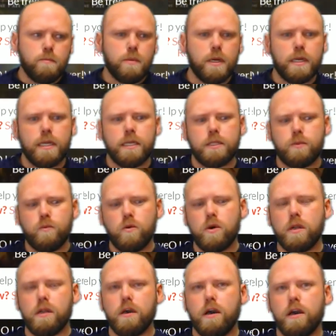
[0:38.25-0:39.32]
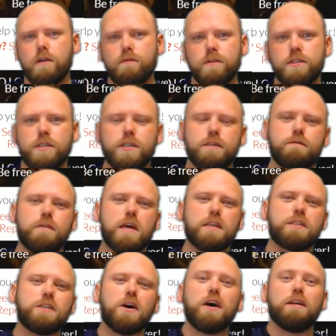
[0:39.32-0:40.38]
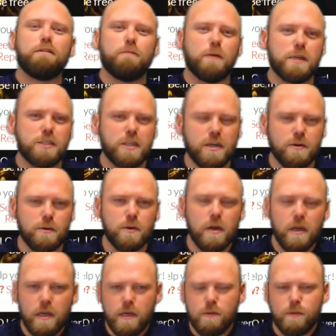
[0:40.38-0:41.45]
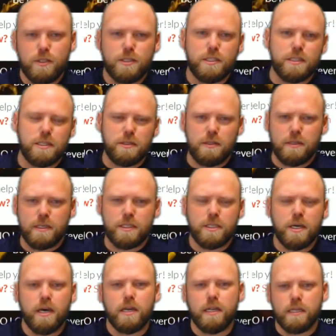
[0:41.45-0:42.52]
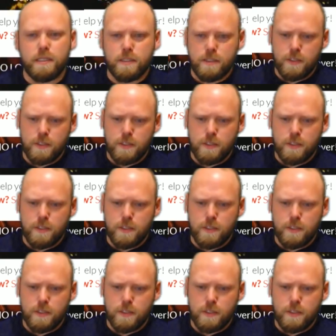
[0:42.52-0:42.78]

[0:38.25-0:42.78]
but it's what I've achieved outside of my channel, which is a little exciting.